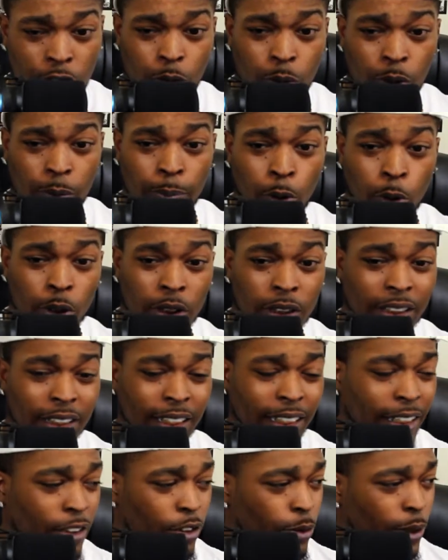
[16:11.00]
are
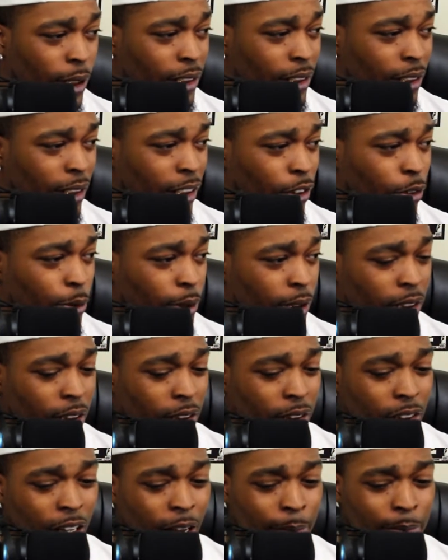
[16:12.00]
reportedly interested in
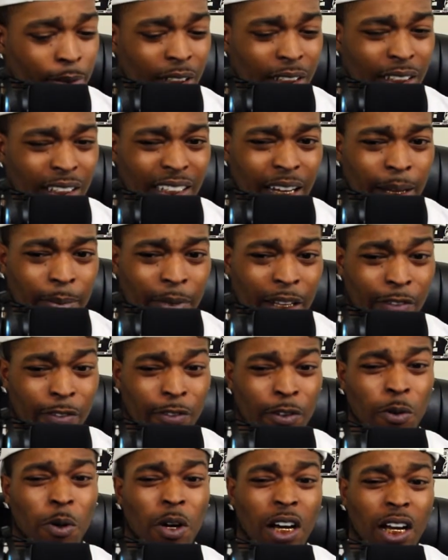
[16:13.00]
Tristan Thompson, and I'm like,
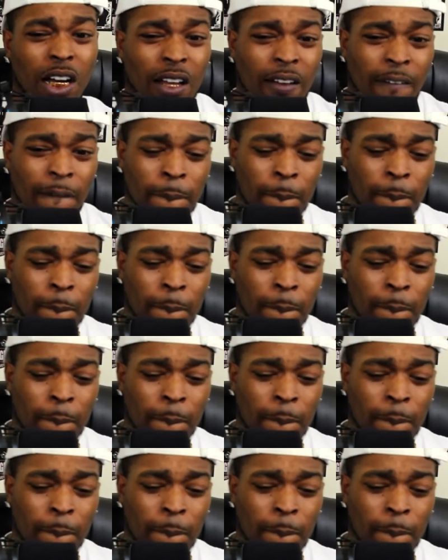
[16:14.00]
for what?